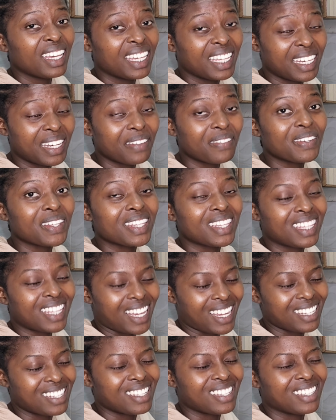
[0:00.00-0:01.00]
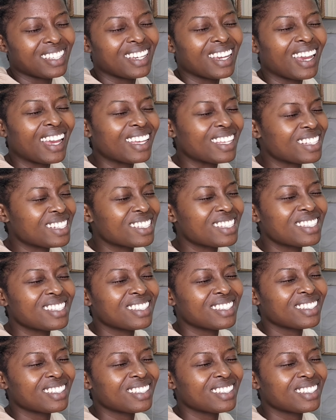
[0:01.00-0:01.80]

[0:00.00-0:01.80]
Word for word: eleven thirty, guys.